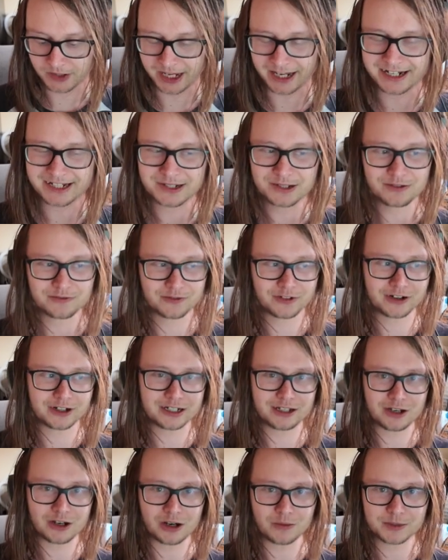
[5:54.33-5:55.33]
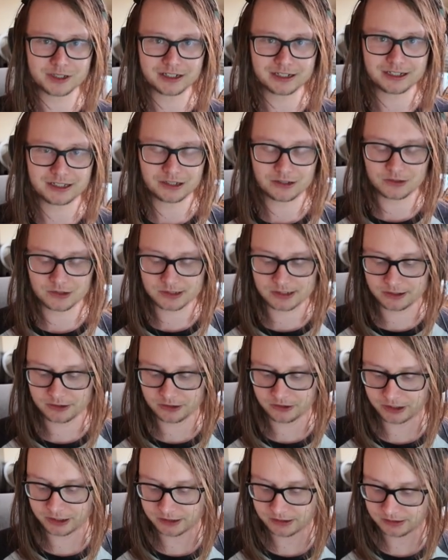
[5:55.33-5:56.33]
And it's not very commonly used,
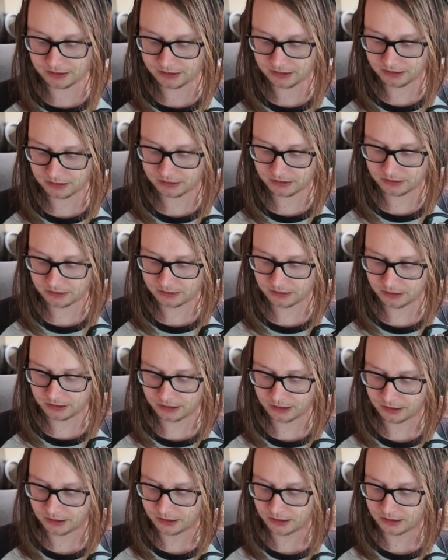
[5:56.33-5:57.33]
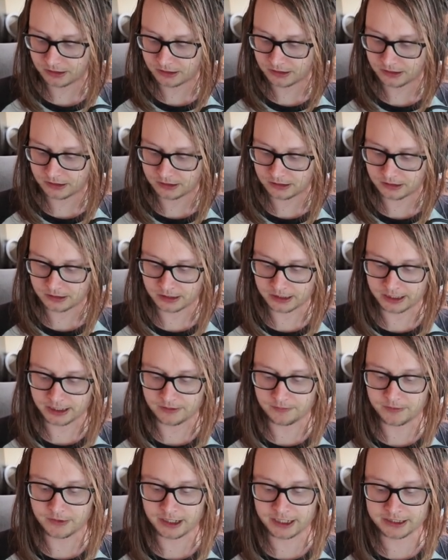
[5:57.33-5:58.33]
Locrian.
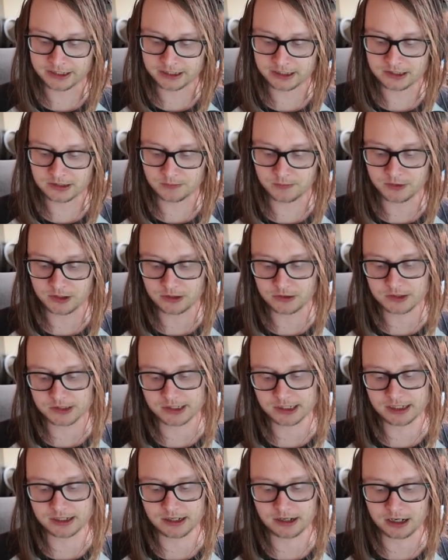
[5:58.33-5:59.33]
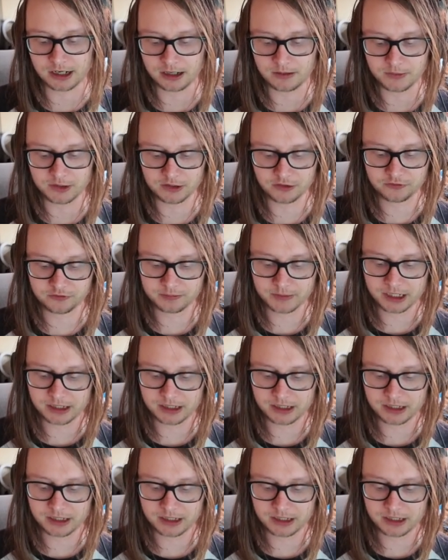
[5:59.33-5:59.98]
I think it's used in Army of